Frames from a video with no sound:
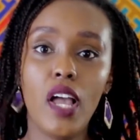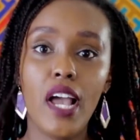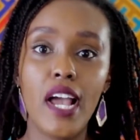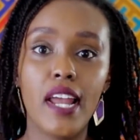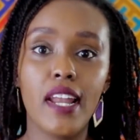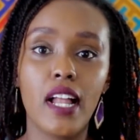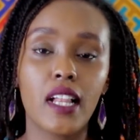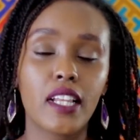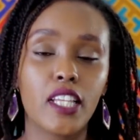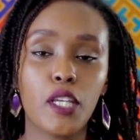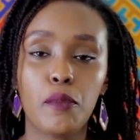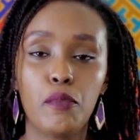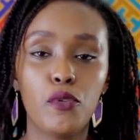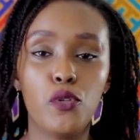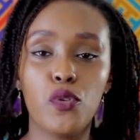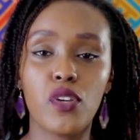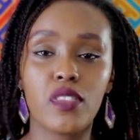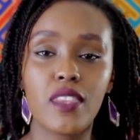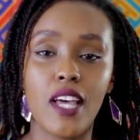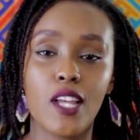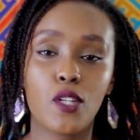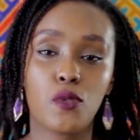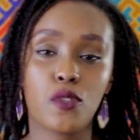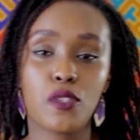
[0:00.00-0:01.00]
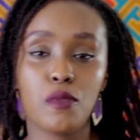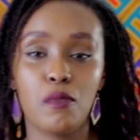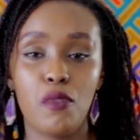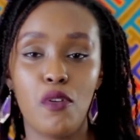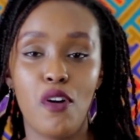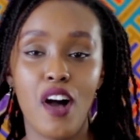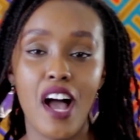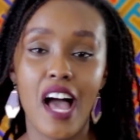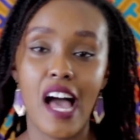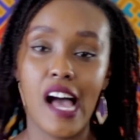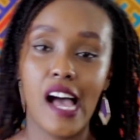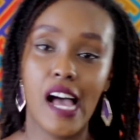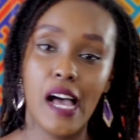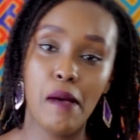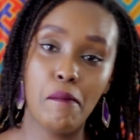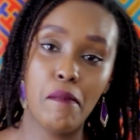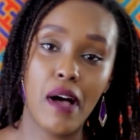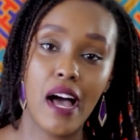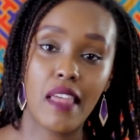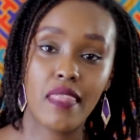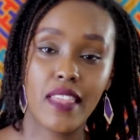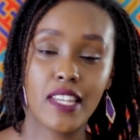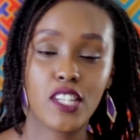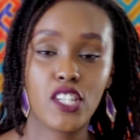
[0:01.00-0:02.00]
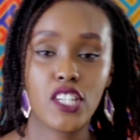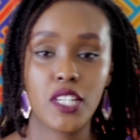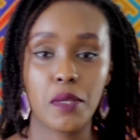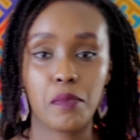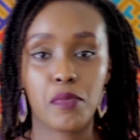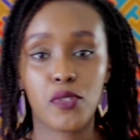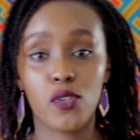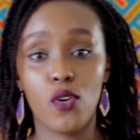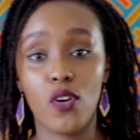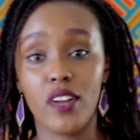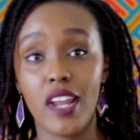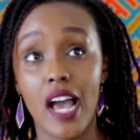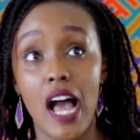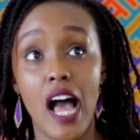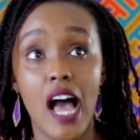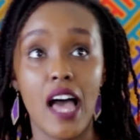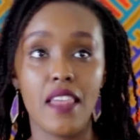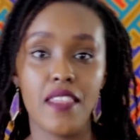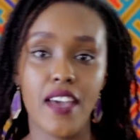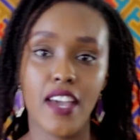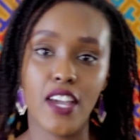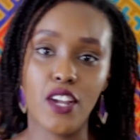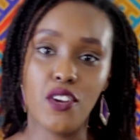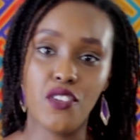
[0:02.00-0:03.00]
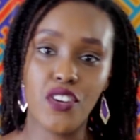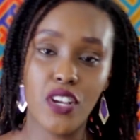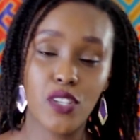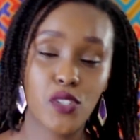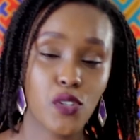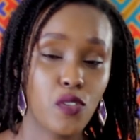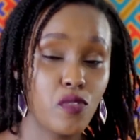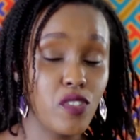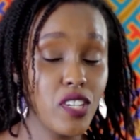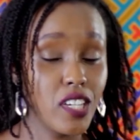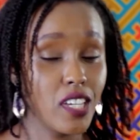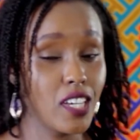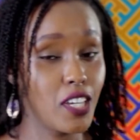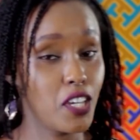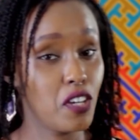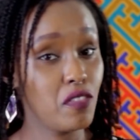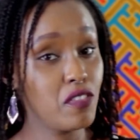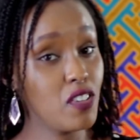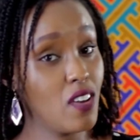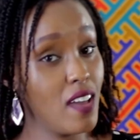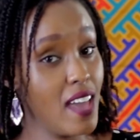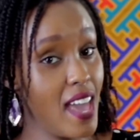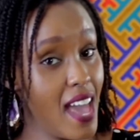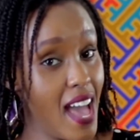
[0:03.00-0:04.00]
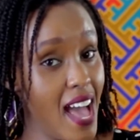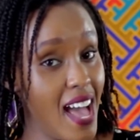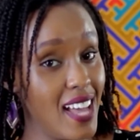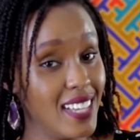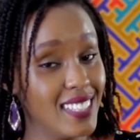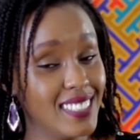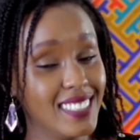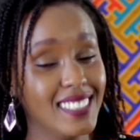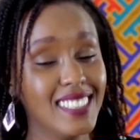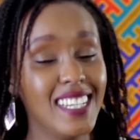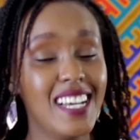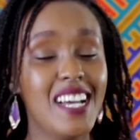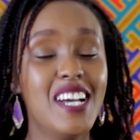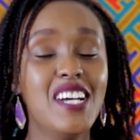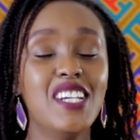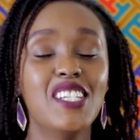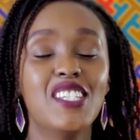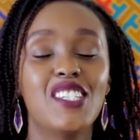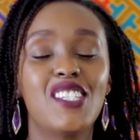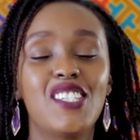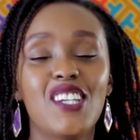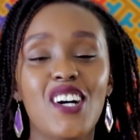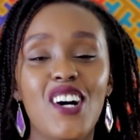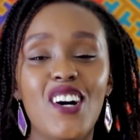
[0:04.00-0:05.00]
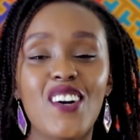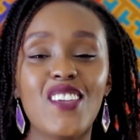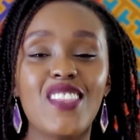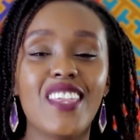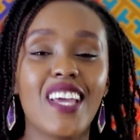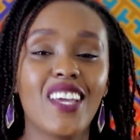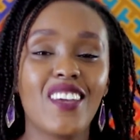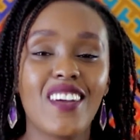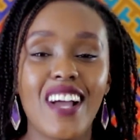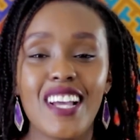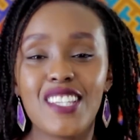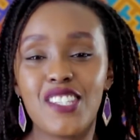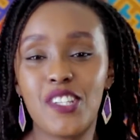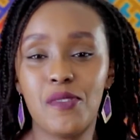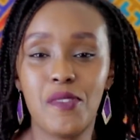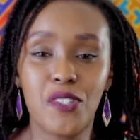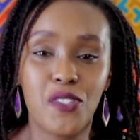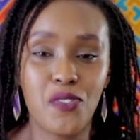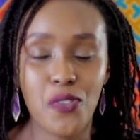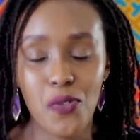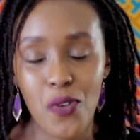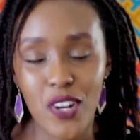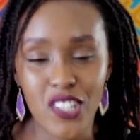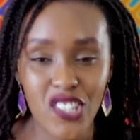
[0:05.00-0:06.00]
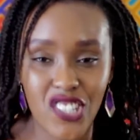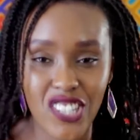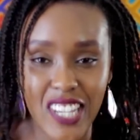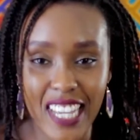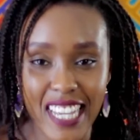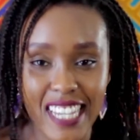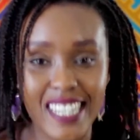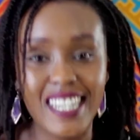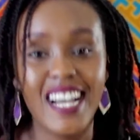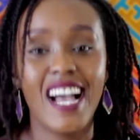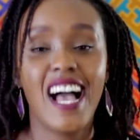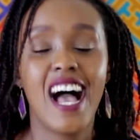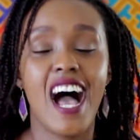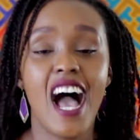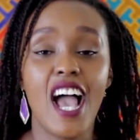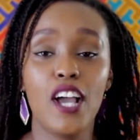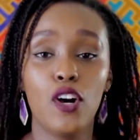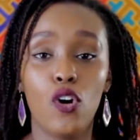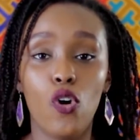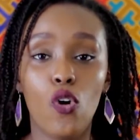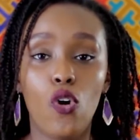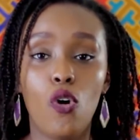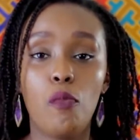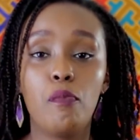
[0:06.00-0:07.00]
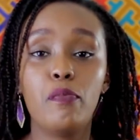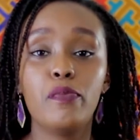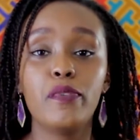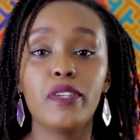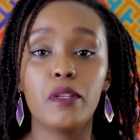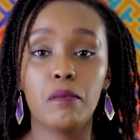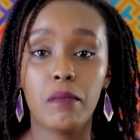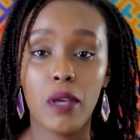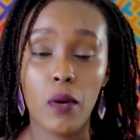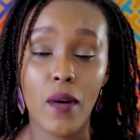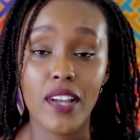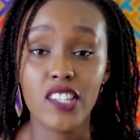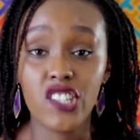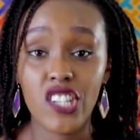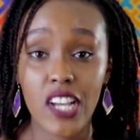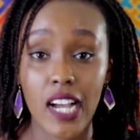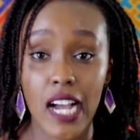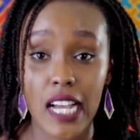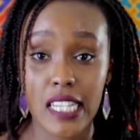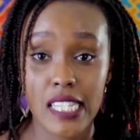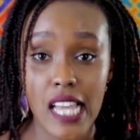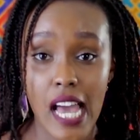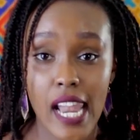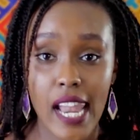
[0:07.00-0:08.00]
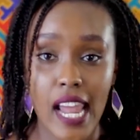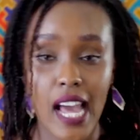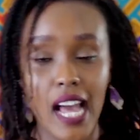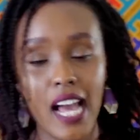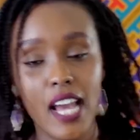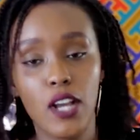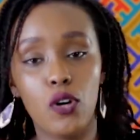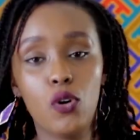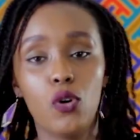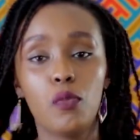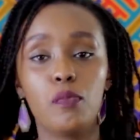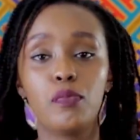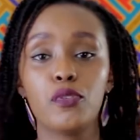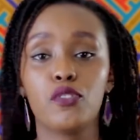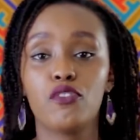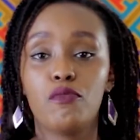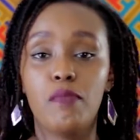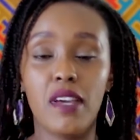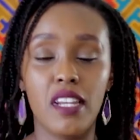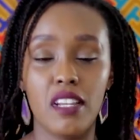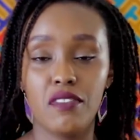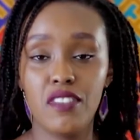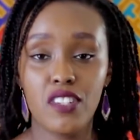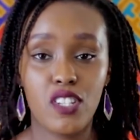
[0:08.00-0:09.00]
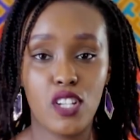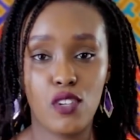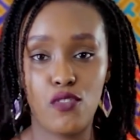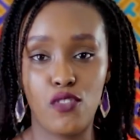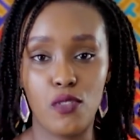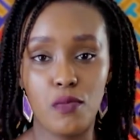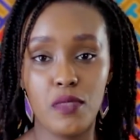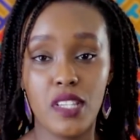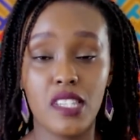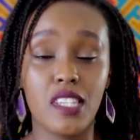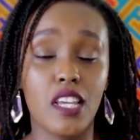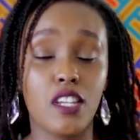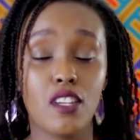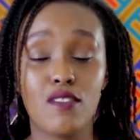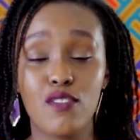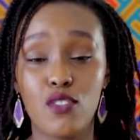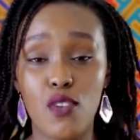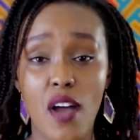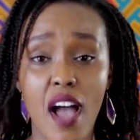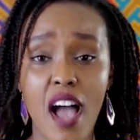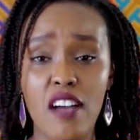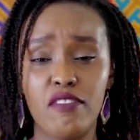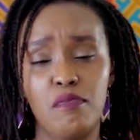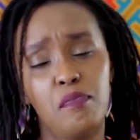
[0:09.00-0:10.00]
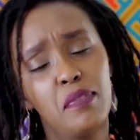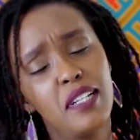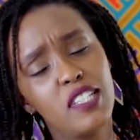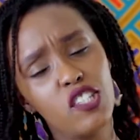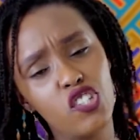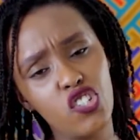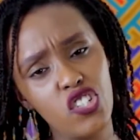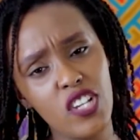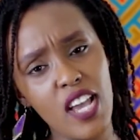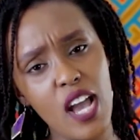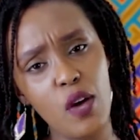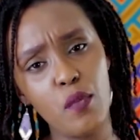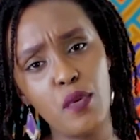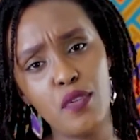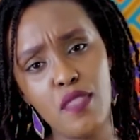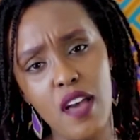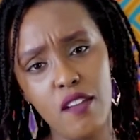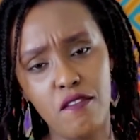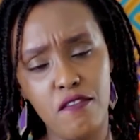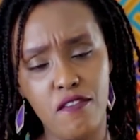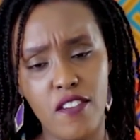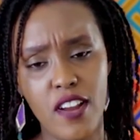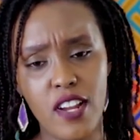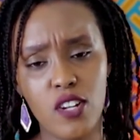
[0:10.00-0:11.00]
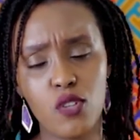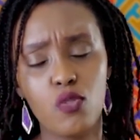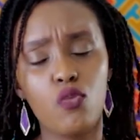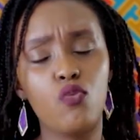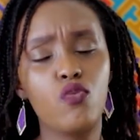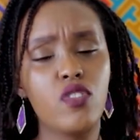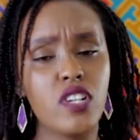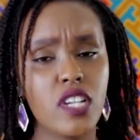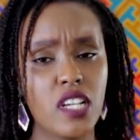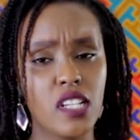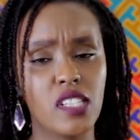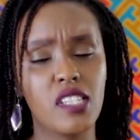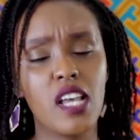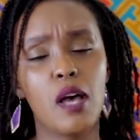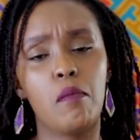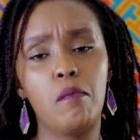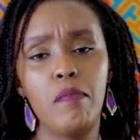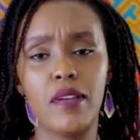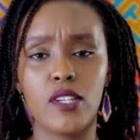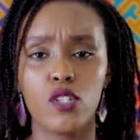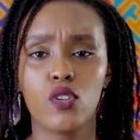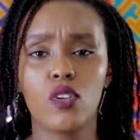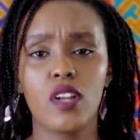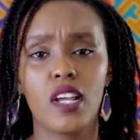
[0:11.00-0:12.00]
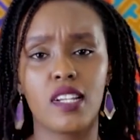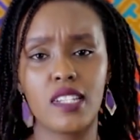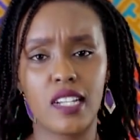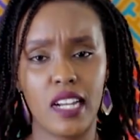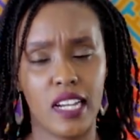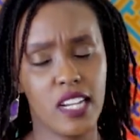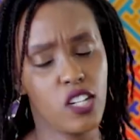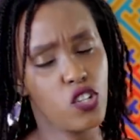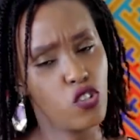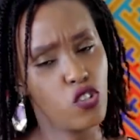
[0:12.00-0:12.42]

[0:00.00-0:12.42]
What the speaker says: And I'll keep doing that with more other tips on other areas of taking care of your hair. So thank you guys so much for watching. I hope nimewajenga sana. I hope you've benefited from this. And if you have, please share with that friend who needs a bentonite clay